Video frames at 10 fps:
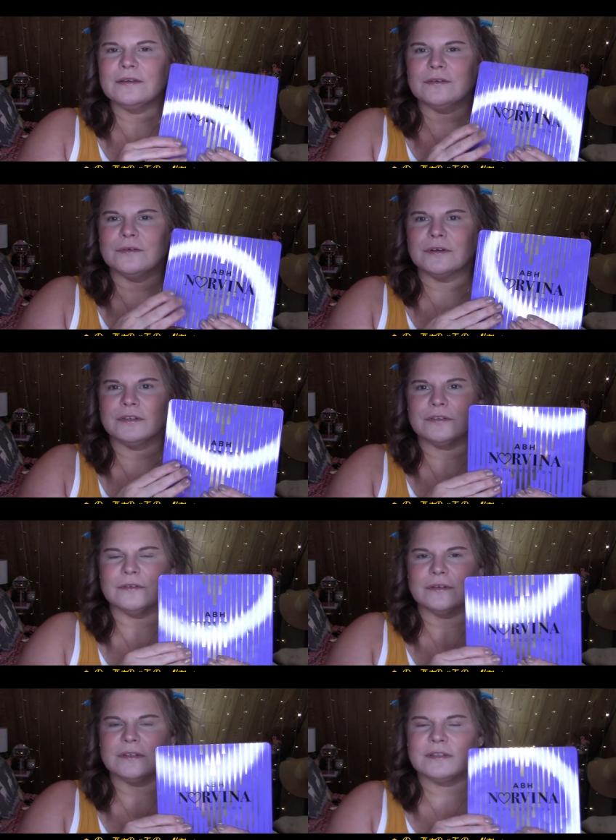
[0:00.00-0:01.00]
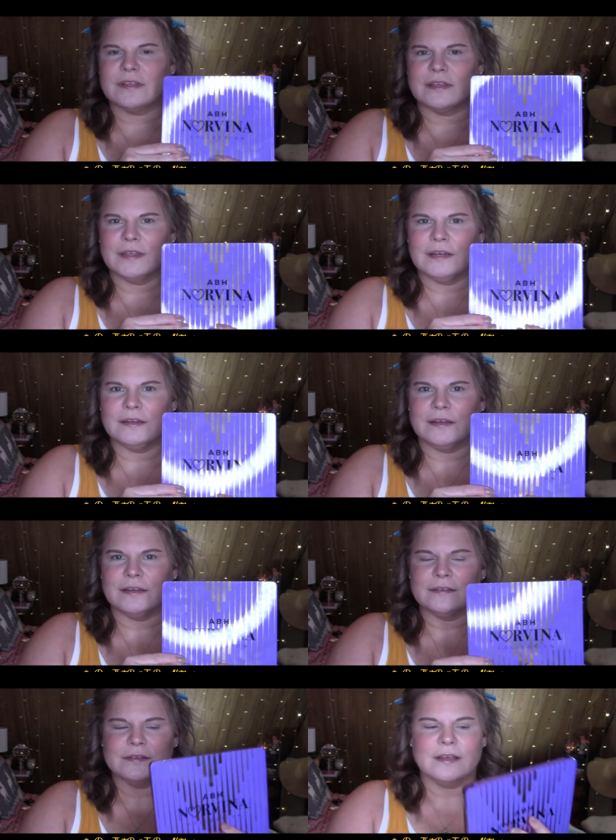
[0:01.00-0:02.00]
Gorgeous, gorgeous thing that it
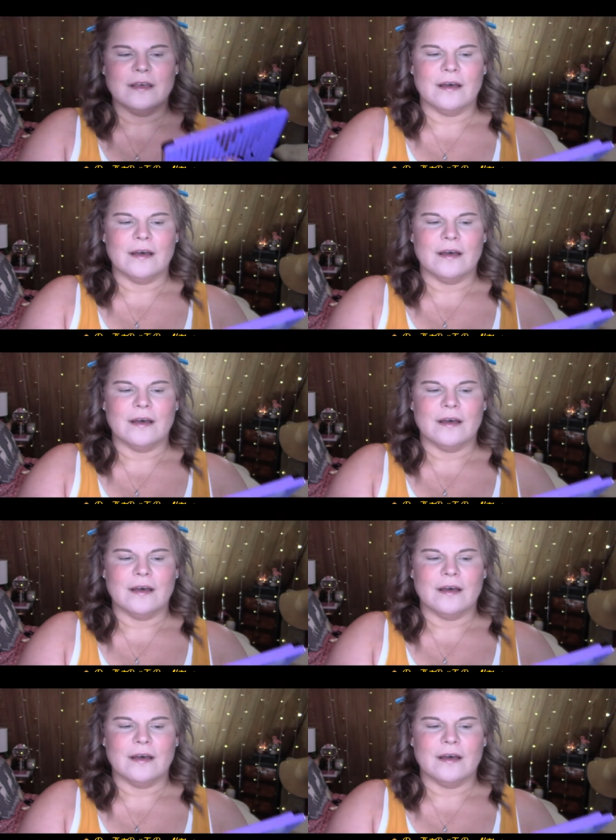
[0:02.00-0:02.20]
is.